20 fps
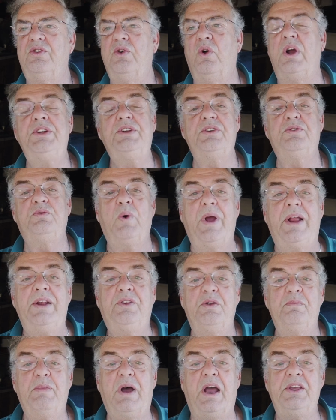So I just
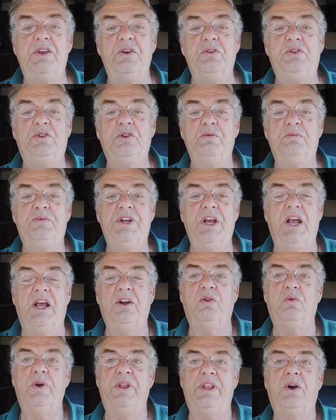went to my YouTube
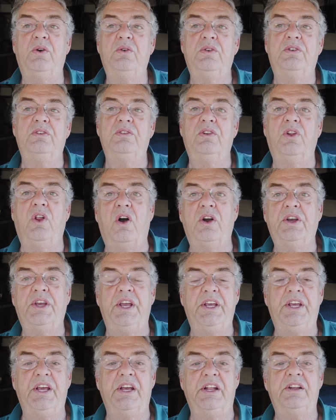channel without
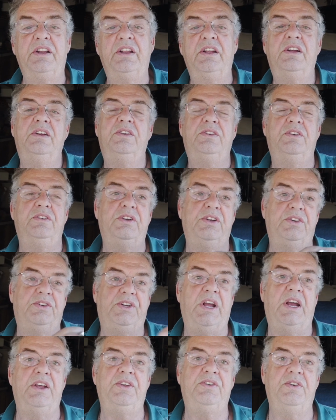logging in,
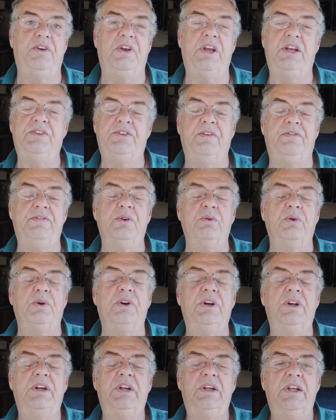just as a
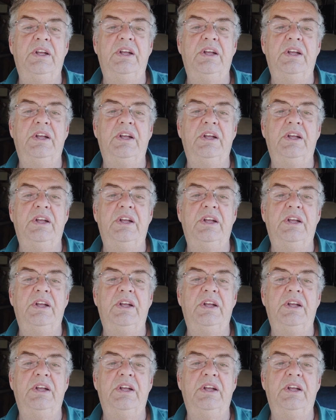viewer.